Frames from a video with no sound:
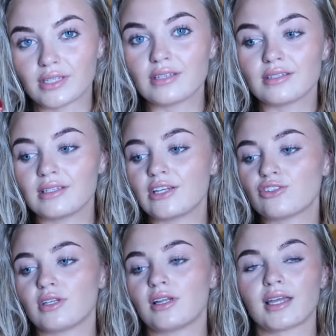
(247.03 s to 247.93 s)
This is
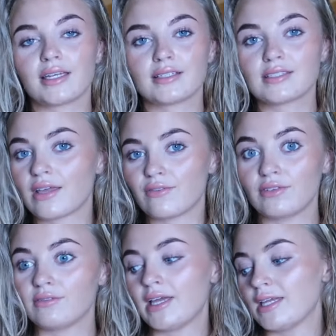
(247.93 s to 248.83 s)
literally like
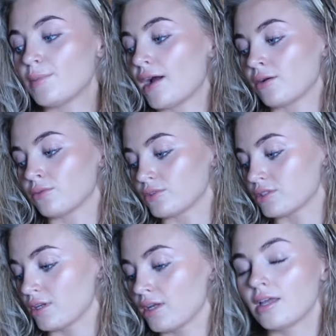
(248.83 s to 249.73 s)

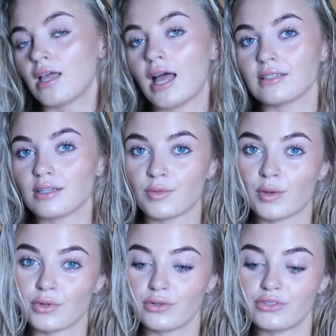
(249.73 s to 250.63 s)
£7-8, and
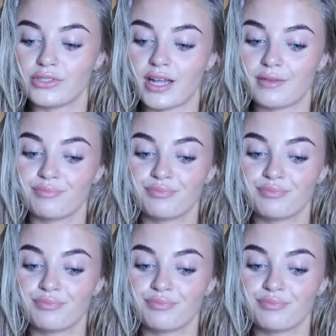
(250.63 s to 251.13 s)
sometimes I'll use that.